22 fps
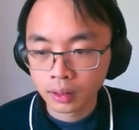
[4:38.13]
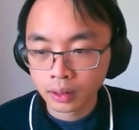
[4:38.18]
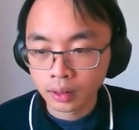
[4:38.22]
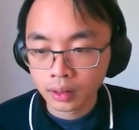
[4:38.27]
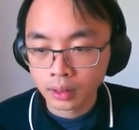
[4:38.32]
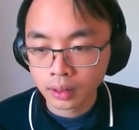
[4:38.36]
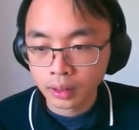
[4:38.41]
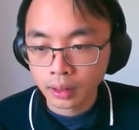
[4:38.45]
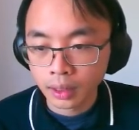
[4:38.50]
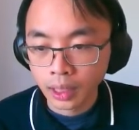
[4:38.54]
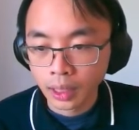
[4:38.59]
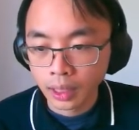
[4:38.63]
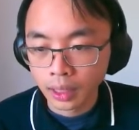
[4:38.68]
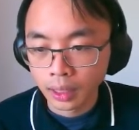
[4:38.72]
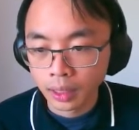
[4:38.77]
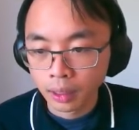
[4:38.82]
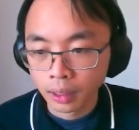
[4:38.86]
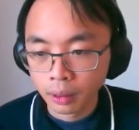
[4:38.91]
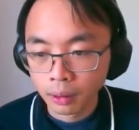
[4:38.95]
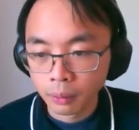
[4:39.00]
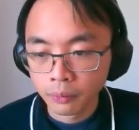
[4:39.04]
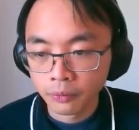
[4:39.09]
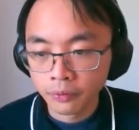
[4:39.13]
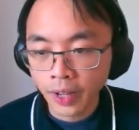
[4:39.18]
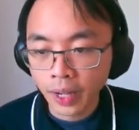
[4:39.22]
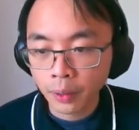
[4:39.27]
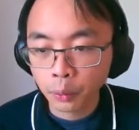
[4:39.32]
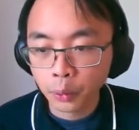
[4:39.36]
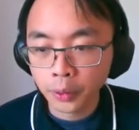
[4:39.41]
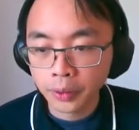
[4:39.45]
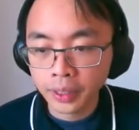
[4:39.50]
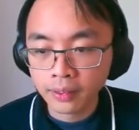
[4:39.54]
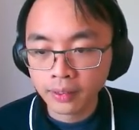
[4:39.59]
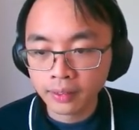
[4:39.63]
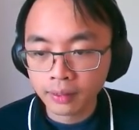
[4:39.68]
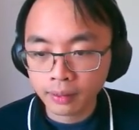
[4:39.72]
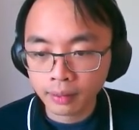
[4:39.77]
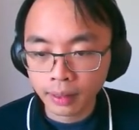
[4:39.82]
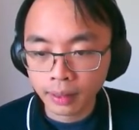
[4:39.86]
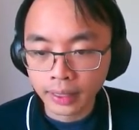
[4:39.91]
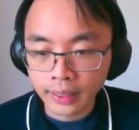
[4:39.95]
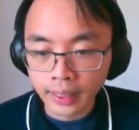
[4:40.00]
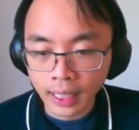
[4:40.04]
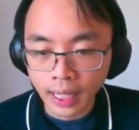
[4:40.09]
That one is
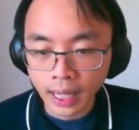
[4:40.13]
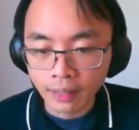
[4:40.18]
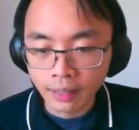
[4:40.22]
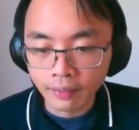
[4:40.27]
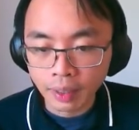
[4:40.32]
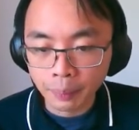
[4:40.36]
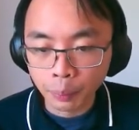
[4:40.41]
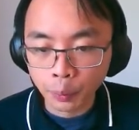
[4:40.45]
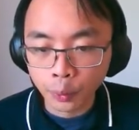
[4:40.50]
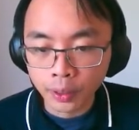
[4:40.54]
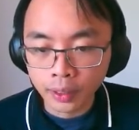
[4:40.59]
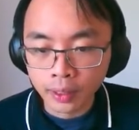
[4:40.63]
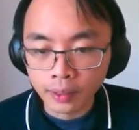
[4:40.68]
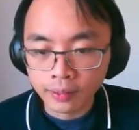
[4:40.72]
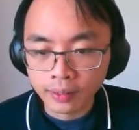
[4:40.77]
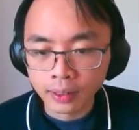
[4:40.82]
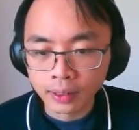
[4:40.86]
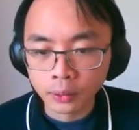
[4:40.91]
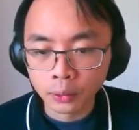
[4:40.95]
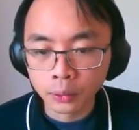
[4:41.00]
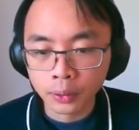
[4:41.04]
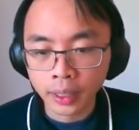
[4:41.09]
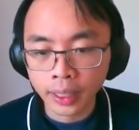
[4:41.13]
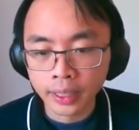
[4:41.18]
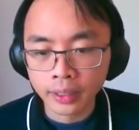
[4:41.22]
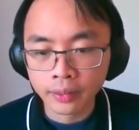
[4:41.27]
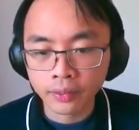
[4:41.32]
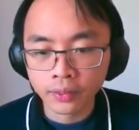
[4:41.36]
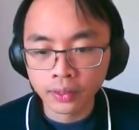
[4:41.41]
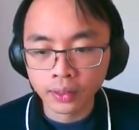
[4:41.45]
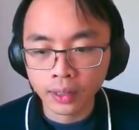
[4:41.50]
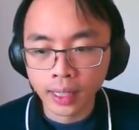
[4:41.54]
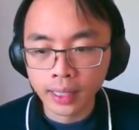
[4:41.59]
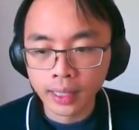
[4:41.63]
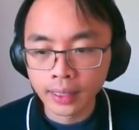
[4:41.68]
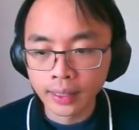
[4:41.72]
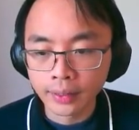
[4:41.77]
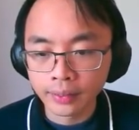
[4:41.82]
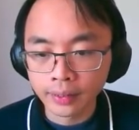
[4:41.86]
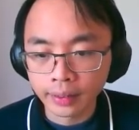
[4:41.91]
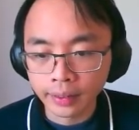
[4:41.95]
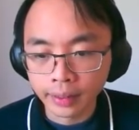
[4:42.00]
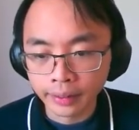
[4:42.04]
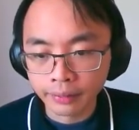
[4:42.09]
like, at that point, it's a little kind of
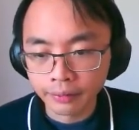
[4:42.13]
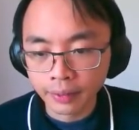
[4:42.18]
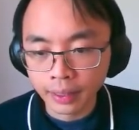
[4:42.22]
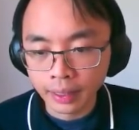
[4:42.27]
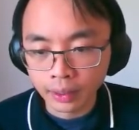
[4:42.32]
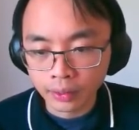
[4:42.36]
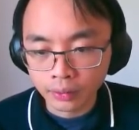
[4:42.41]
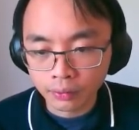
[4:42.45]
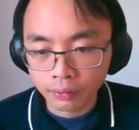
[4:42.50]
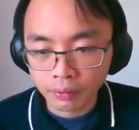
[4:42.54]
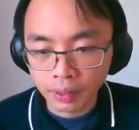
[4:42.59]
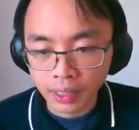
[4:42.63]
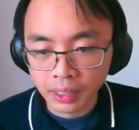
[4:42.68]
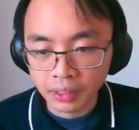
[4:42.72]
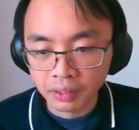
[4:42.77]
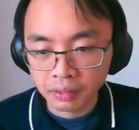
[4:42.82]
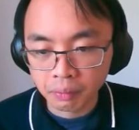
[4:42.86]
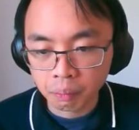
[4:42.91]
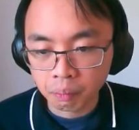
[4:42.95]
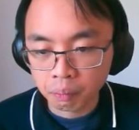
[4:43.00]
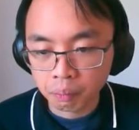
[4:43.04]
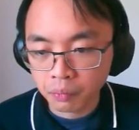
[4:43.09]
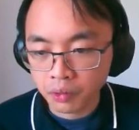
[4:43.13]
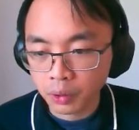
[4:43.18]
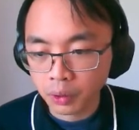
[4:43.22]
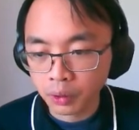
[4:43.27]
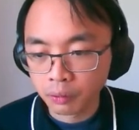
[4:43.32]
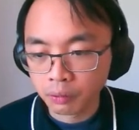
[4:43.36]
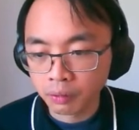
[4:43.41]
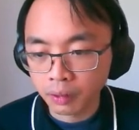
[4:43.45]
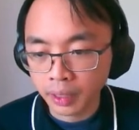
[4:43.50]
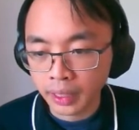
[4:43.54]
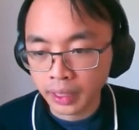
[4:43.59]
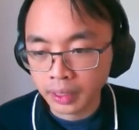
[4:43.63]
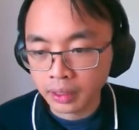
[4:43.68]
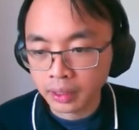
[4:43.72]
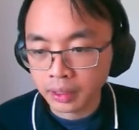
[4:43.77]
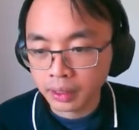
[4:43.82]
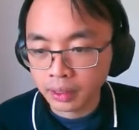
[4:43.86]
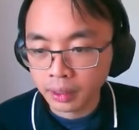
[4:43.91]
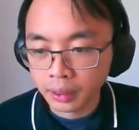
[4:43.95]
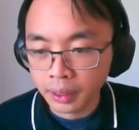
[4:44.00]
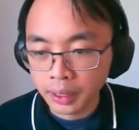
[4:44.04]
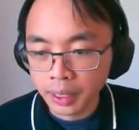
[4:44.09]
stylistic, I think. There's sort of like,
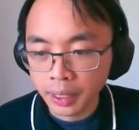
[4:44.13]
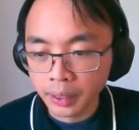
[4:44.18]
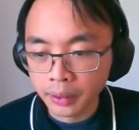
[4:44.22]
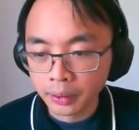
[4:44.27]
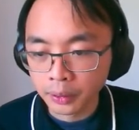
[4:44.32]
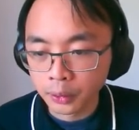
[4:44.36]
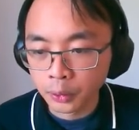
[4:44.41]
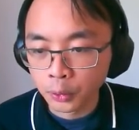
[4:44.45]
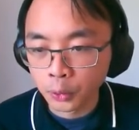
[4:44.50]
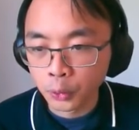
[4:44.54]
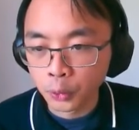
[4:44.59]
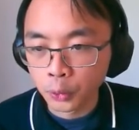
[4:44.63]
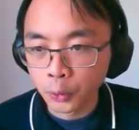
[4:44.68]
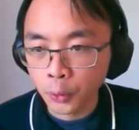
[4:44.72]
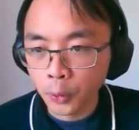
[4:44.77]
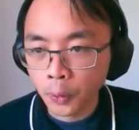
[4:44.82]
you know,